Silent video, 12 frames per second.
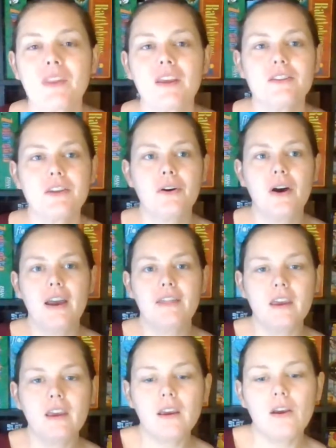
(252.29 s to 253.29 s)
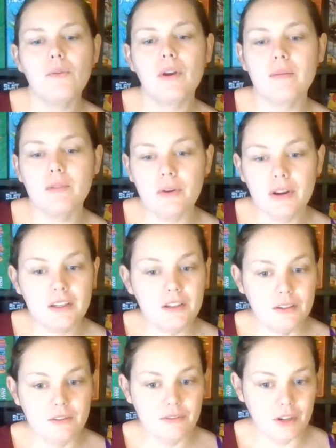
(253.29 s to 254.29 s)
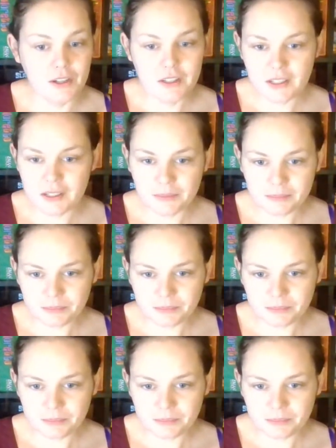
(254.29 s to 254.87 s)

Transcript: So I think what I'm going to do first